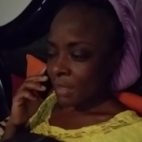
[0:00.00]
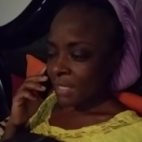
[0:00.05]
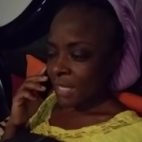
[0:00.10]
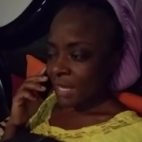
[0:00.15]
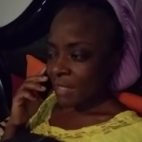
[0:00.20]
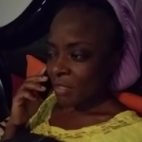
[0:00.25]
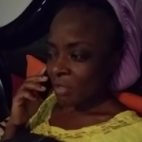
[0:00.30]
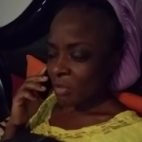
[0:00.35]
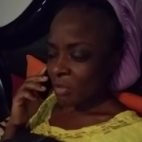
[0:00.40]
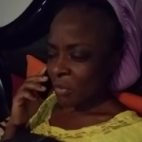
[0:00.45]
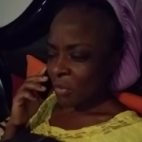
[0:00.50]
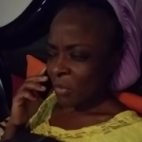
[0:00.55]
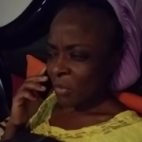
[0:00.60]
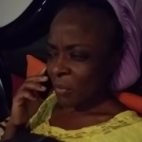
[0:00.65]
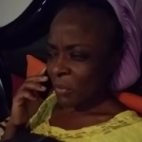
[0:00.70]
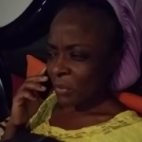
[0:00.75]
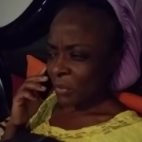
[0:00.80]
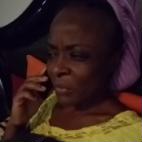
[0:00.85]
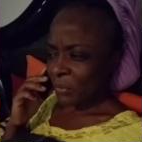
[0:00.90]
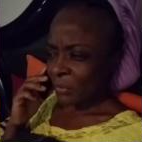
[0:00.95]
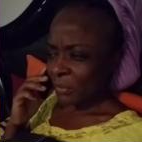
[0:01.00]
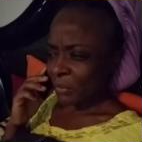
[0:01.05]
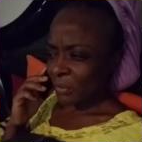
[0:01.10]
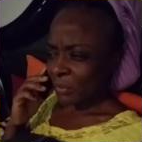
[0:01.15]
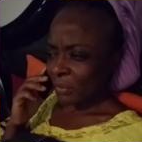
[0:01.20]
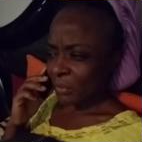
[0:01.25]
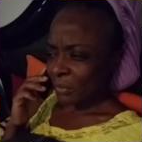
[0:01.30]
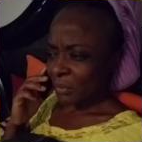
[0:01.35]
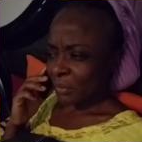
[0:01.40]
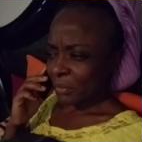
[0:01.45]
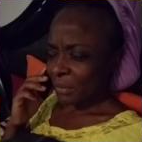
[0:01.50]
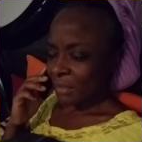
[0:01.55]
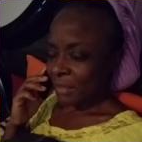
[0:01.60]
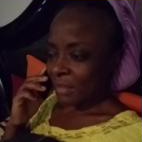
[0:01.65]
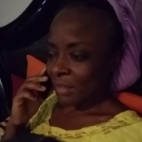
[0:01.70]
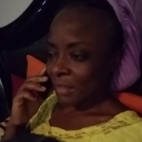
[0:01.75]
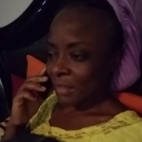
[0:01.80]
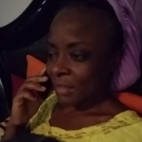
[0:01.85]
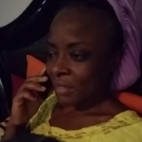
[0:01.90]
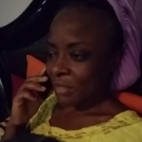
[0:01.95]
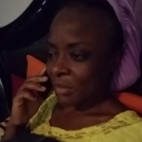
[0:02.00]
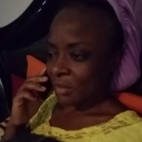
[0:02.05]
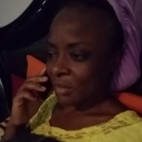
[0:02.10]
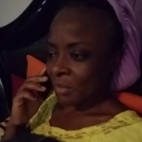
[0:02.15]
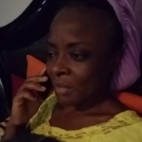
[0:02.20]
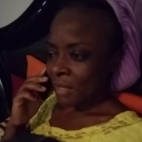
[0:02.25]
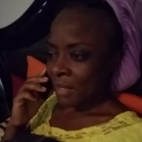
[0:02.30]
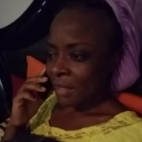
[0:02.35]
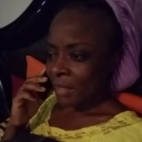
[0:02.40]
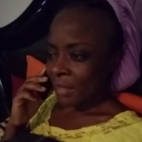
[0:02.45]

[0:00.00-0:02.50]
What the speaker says: That's normal. Gosh, you.